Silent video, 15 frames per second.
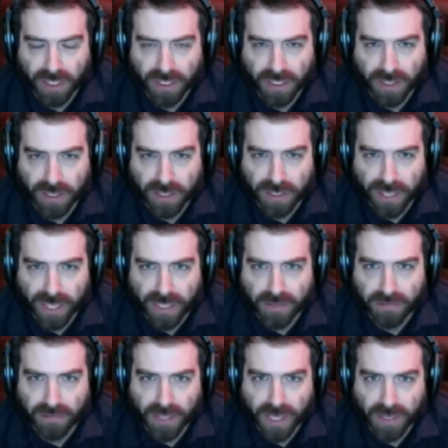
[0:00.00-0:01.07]
and the United
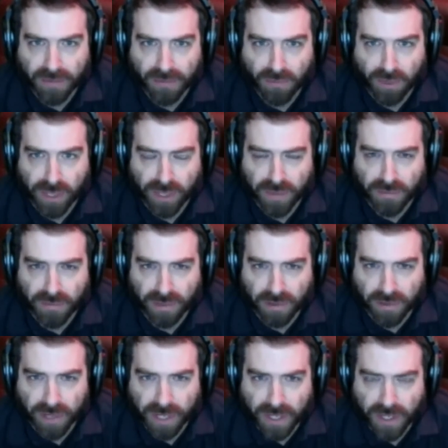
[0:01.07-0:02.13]
States, one in
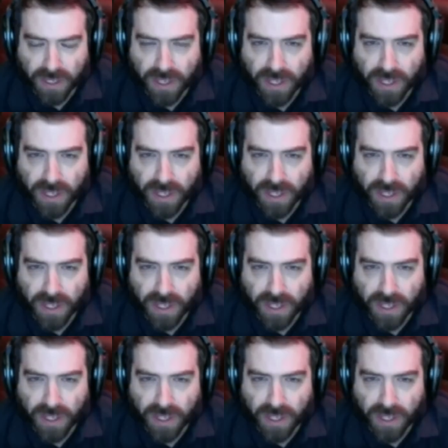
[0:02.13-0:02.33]
Syria,